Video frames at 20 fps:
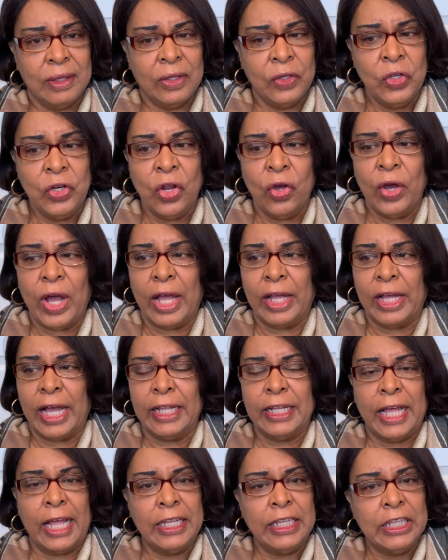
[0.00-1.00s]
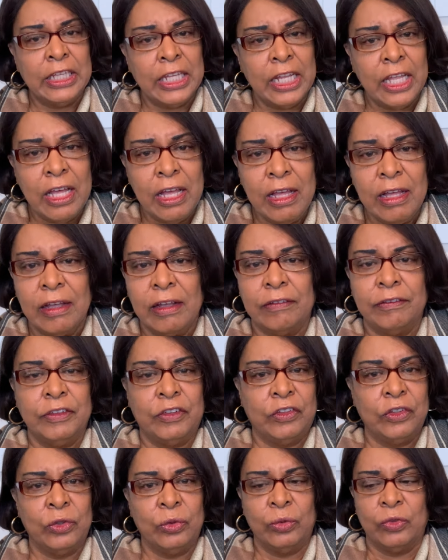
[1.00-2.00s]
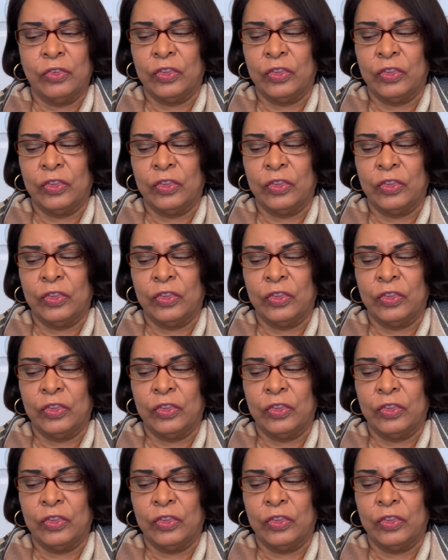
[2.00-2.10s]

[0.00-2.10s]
You know, I love Zoom.